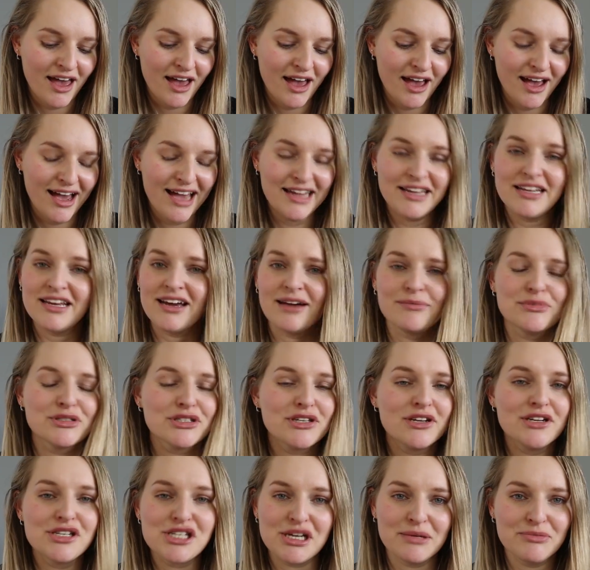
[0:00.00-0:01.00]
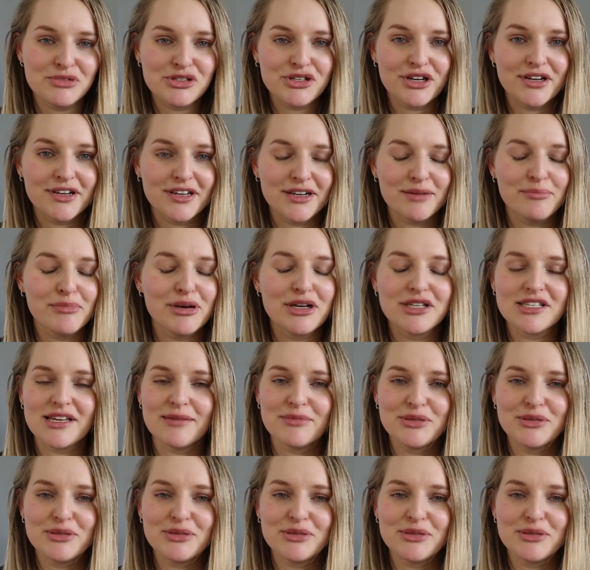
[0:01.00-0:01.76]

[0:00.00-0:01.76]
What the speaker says: And yeah, I'm just going to jump straight in because